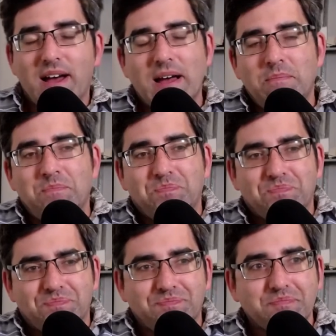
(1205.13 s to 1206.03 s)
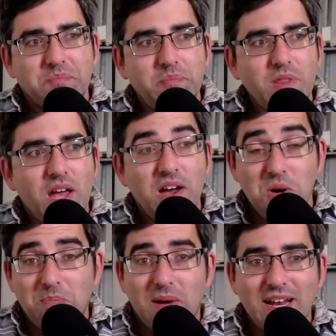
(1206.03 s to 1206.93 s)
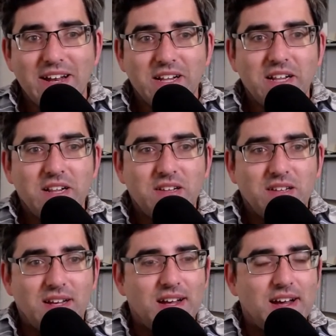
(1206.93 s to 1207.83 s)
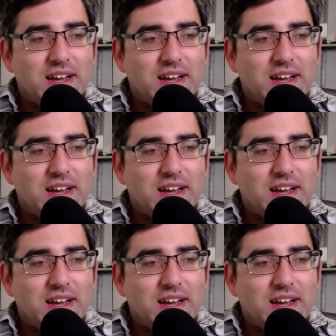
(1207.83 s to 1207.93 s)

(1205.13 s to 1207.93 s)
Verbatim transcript: Um, I hope my little uh,